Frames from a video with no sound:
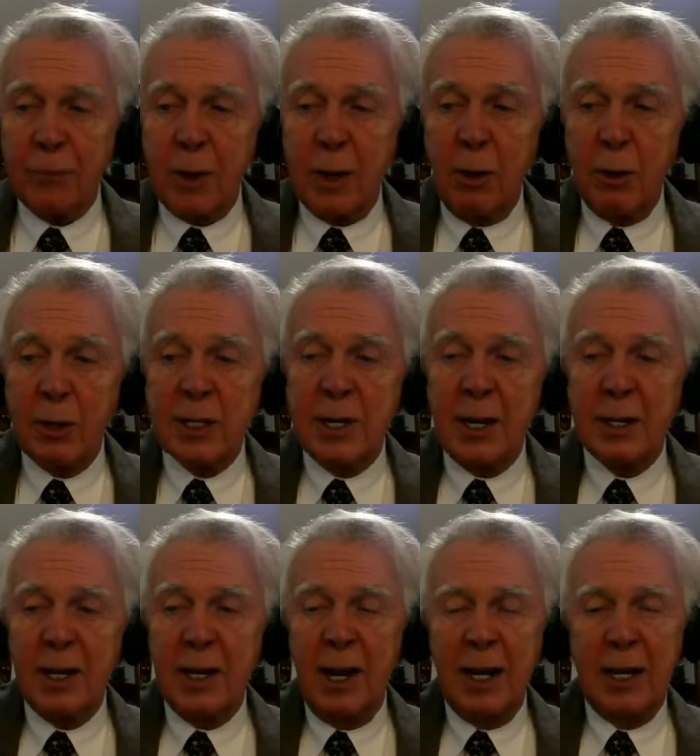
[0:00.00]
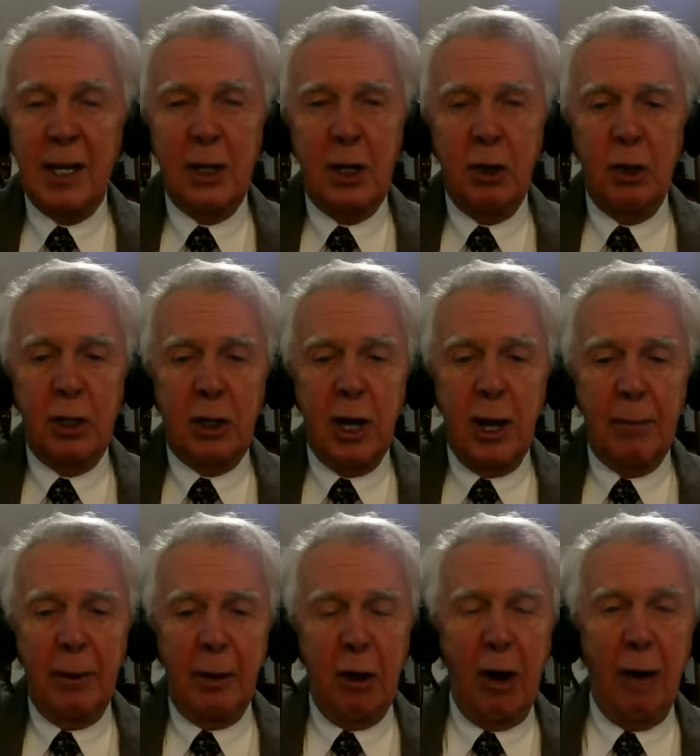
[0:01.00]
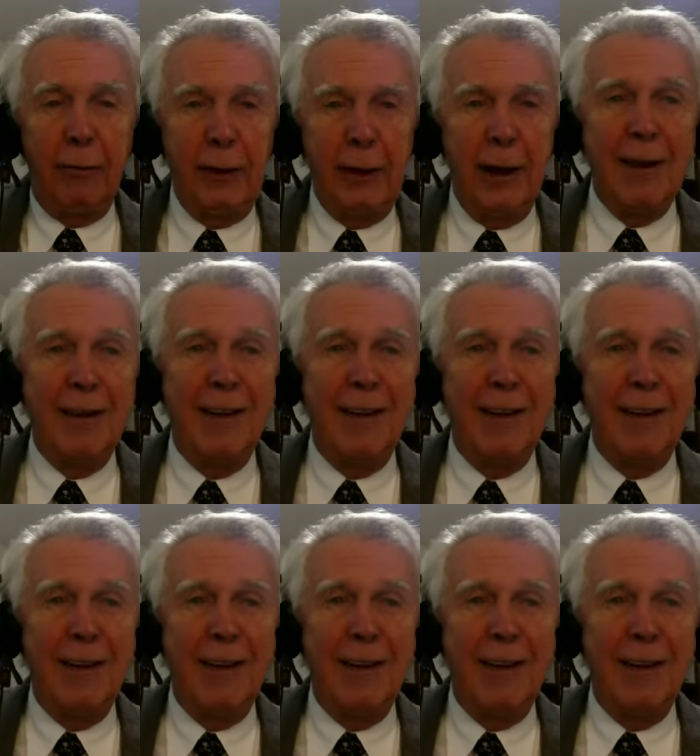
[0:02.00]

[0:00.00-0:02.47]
There is nothing like a good cup of coffee.